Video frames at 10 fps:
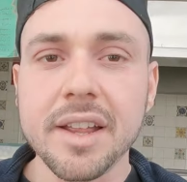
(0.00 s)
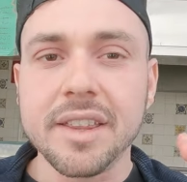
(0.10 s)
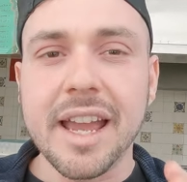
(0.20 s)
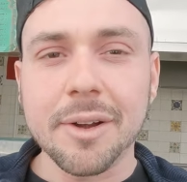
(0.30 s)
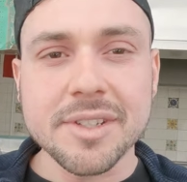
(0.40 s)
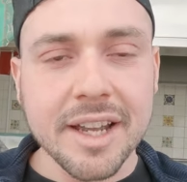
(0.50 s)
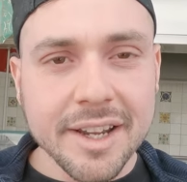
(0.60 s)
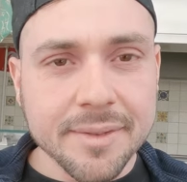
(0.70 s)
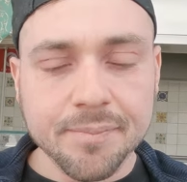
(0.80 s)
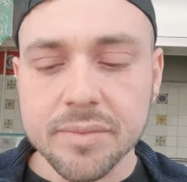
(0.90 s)
The
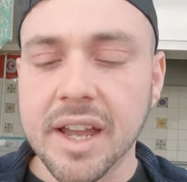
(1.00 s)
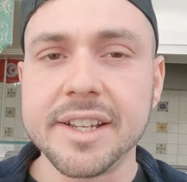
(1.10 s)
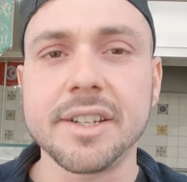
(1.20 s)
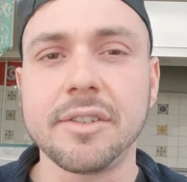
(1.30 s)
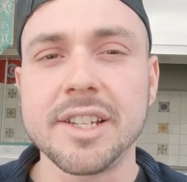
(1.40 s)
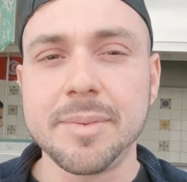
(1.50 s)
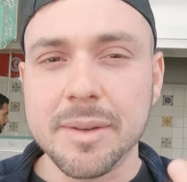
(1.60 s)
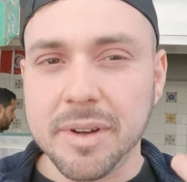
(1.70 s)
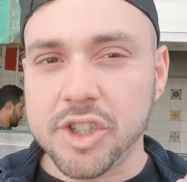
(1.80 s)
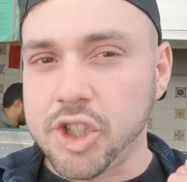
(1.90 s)
outside, nice and crispy,
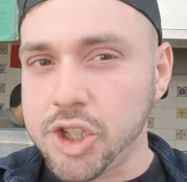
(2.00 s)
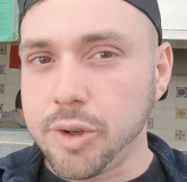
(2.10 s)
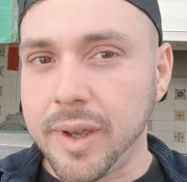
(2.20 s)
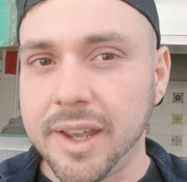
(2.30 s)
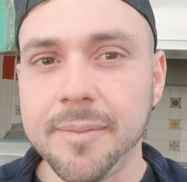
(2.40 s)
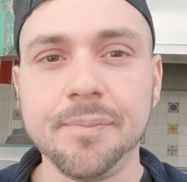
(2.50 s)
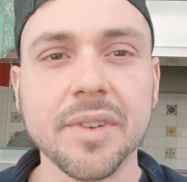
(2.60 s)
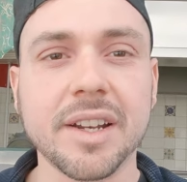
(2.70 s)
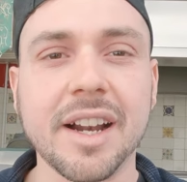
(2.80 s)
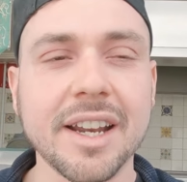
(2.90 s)
but chewy,
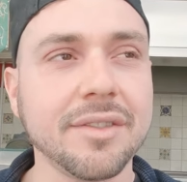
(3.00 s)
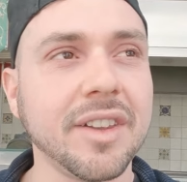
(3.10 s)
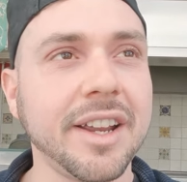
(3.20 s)
kind of